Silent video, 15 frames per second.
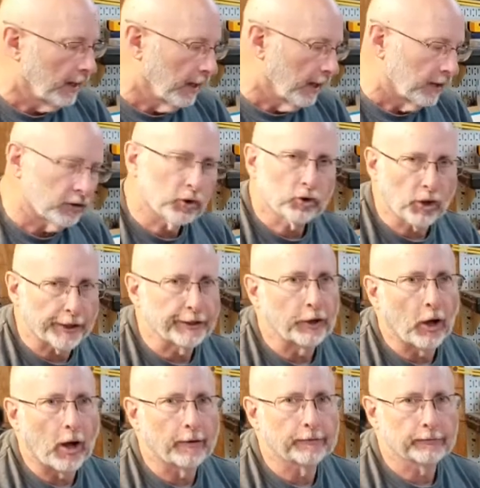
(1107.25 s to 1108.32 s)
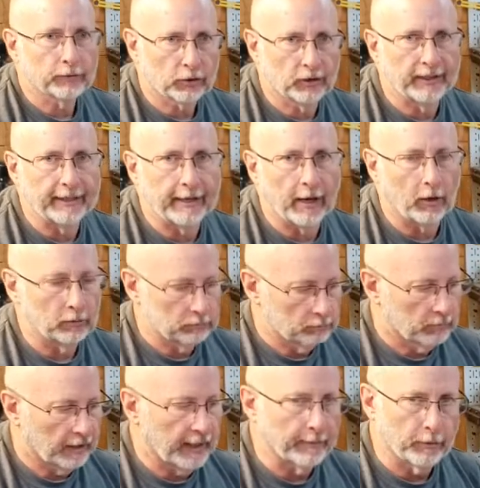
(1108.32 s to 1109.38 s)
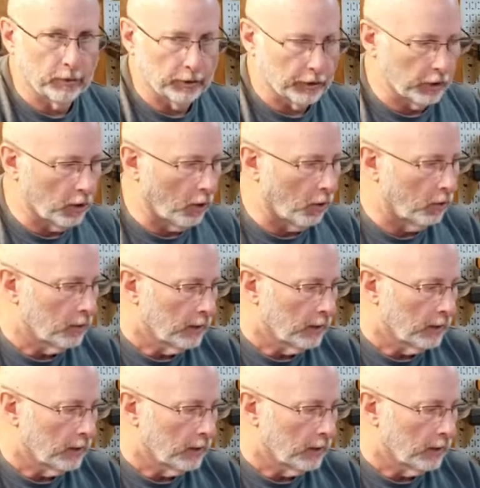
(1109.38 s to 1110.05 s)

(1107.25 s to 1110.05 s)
I just shut it off, clean it out, and I'm good to go.